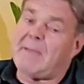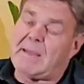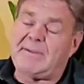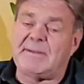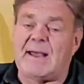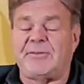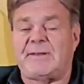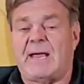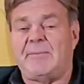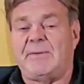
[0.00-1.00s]
maybe now's the
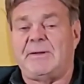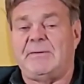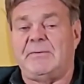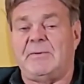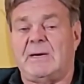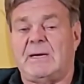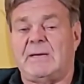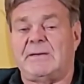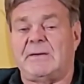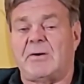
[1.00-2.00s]
time to uh,
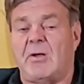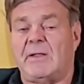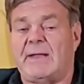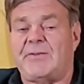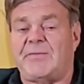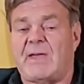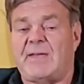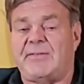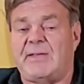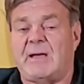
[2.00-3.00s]
to call an
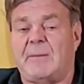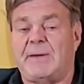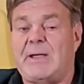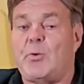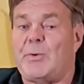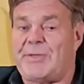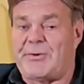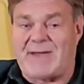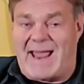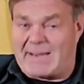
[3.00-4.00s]
HVAC company when
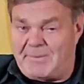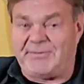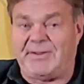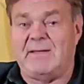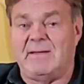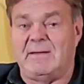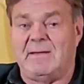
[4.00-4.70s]
they're not busy,